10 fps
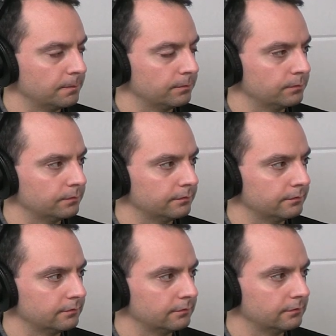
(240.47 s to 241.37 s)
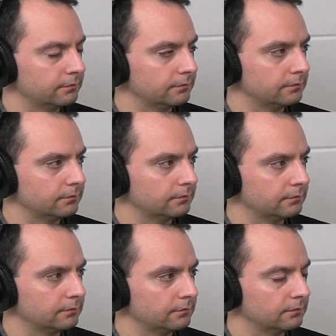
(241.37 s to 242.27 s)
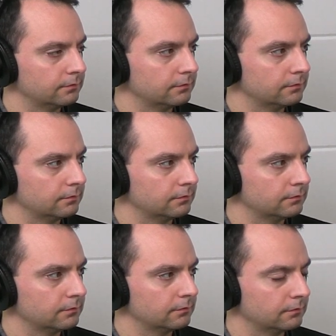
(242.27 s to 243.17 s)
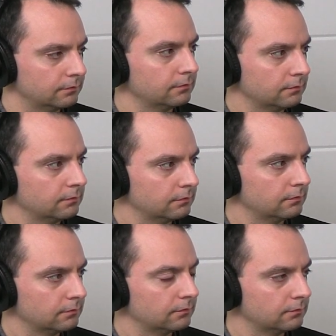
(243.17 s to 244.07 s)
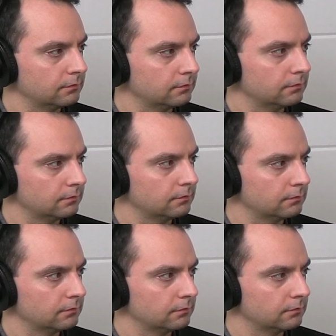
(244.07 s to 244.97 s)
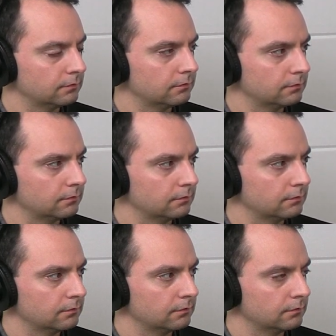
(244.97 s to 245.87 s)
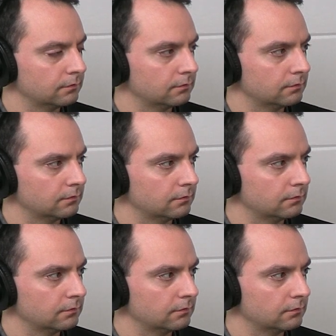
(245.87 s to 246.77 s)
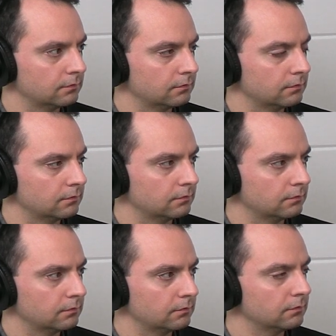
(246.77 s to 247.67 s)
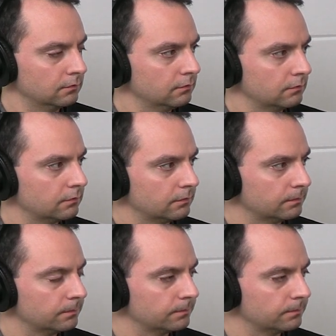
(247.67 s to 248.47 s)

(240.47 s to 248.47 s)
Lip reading: (silent)